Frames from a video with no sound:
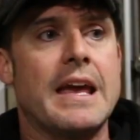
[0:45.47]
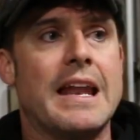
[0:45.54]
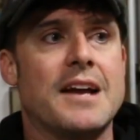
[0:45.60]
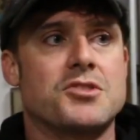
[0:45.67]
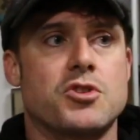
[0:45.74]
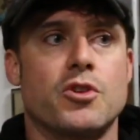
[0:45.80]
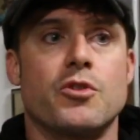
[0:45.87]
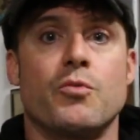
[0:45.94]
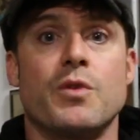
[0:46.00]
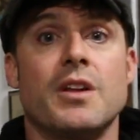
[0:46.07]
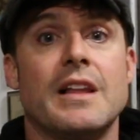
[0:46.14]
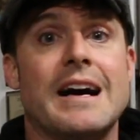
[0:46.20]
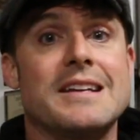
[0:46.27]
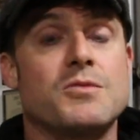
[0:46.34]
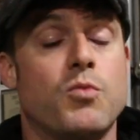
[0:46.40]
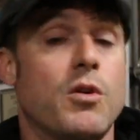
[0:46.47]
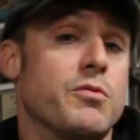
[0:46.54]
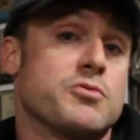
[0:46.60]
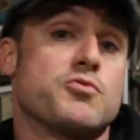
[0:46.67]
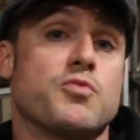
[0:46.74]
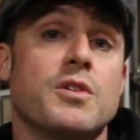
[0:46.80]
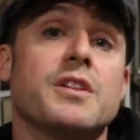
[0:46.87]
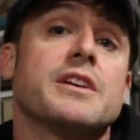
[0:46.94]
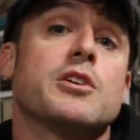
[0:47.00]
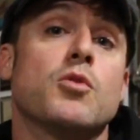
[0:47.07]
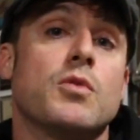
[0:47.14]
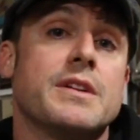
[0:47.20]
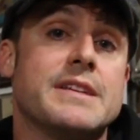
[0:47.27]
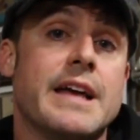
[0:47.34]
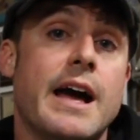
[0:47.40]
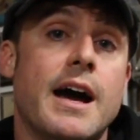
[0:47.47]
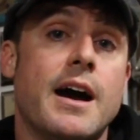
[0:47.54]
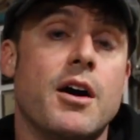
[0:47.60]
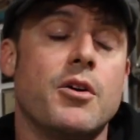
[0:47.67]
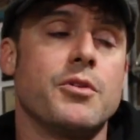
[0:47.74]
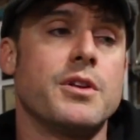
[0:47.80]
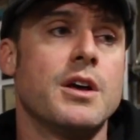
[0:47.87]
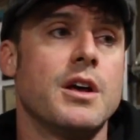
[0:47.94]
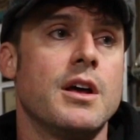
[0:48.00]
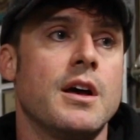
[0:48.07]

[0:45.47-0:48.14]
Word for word: and I started to realize what was really going down,